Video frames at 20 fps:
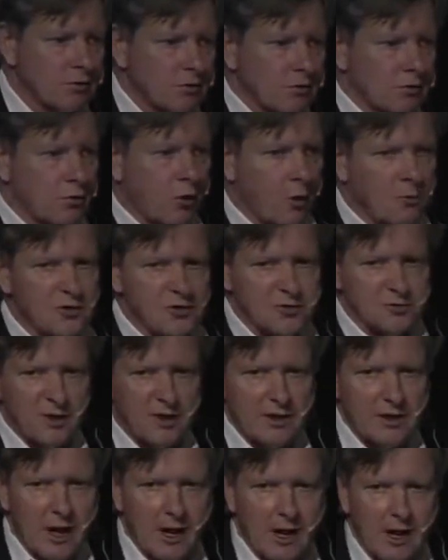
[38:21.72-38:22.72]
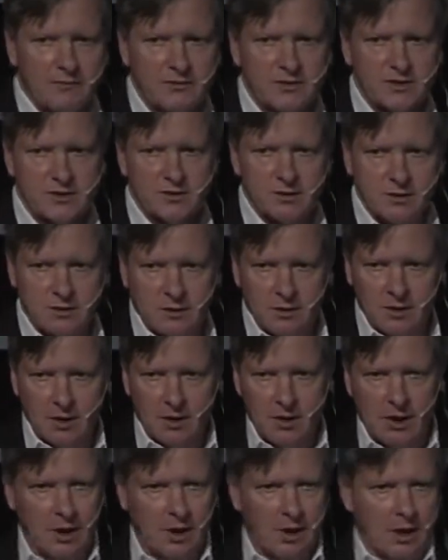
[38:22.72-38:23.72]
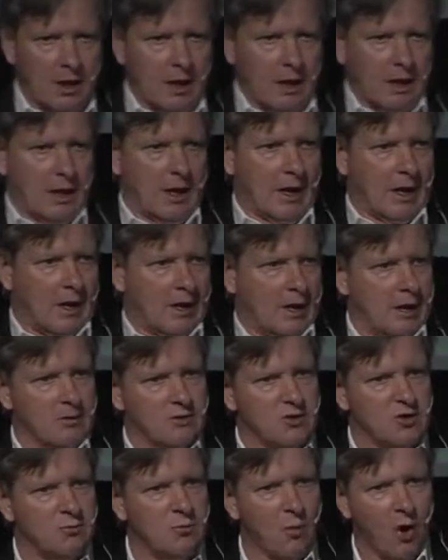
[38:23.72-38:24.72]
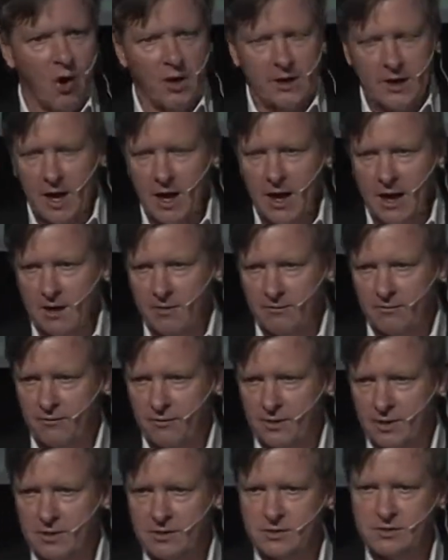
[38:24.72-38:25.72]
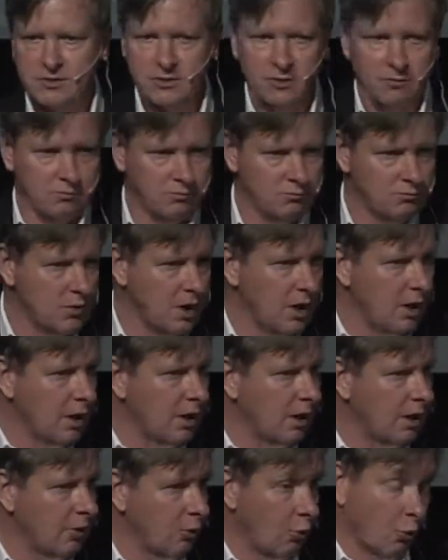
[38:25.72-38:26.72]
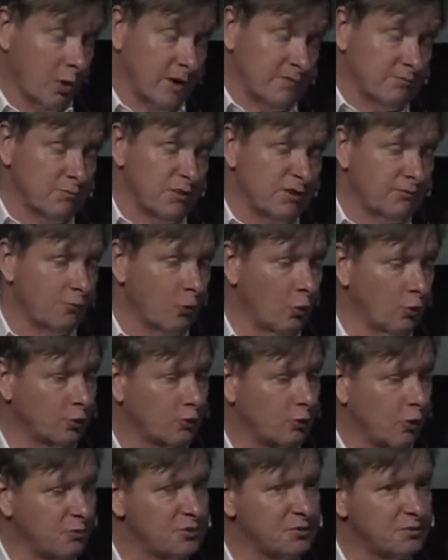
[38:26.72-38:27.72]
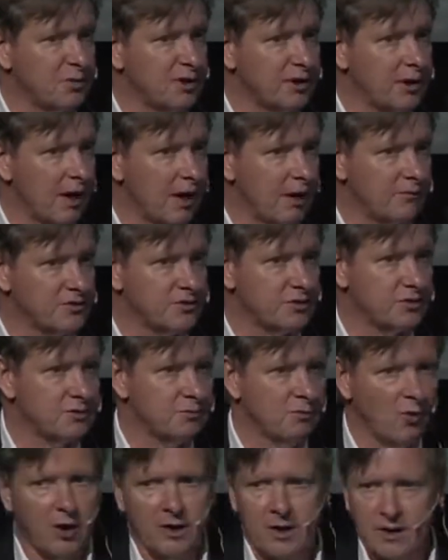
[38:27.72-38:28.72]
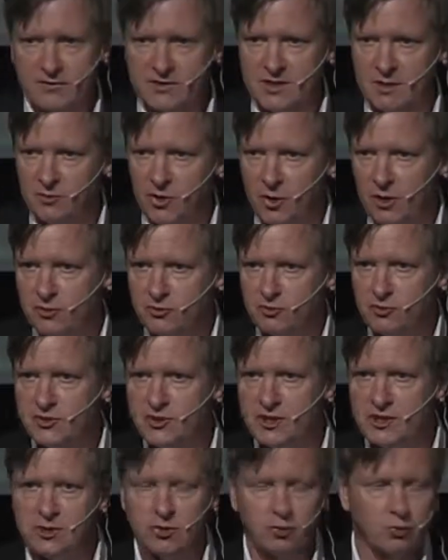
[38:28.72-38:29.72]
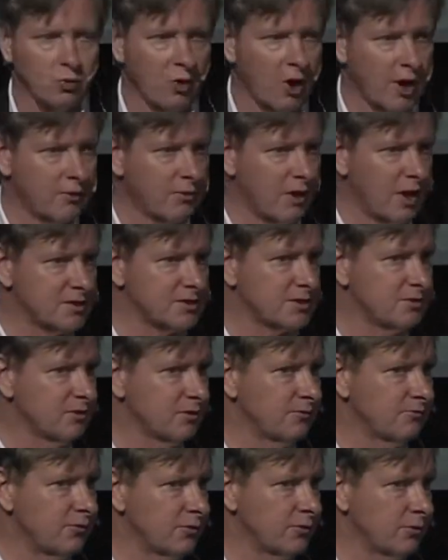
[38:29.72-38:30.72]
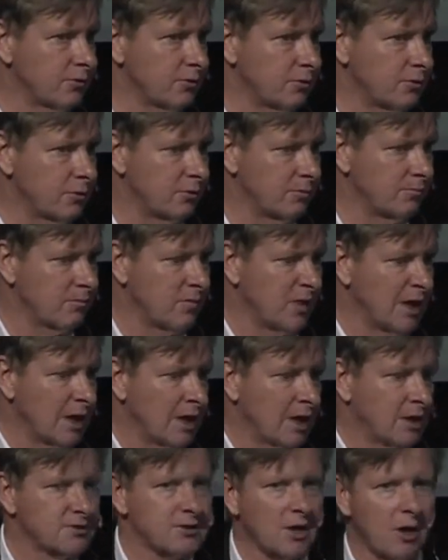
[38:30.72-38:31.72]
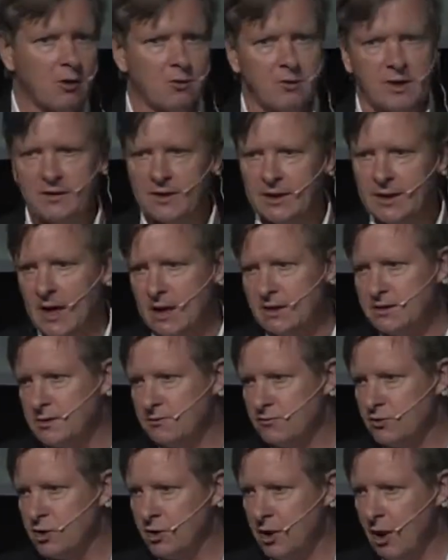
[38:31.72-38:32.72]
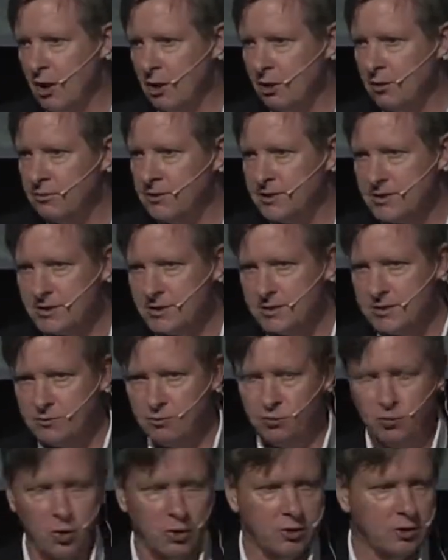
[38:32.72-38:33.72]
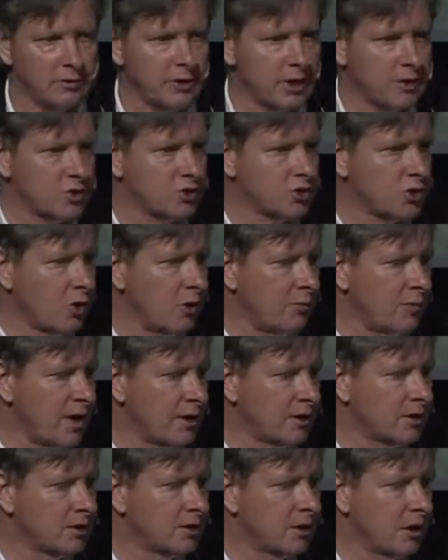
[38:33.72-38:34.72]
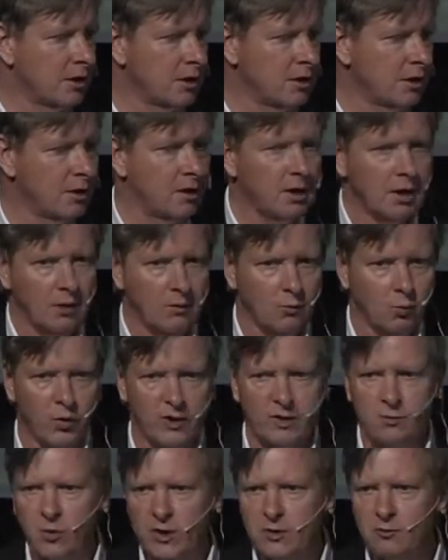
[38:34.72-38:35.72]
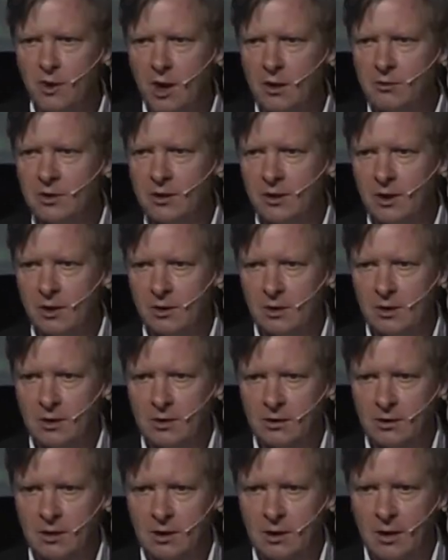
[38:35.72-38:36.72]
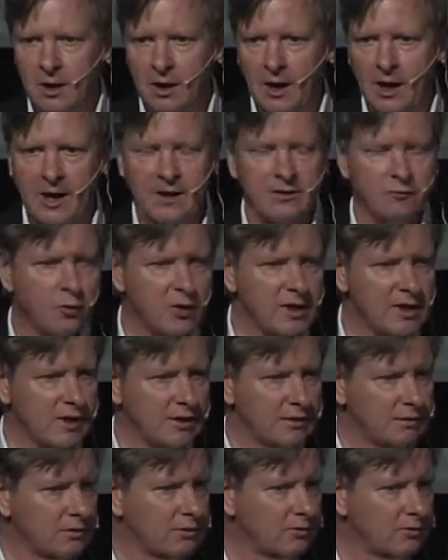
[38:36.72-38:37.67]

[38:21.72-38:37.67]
crop has been harvested, you might have some, or even before the crop has been harvested, you might have some of those residual ryegrass in the field. So in the case of canola, this is work I'm going to show about canola. We windrow canola, and if we get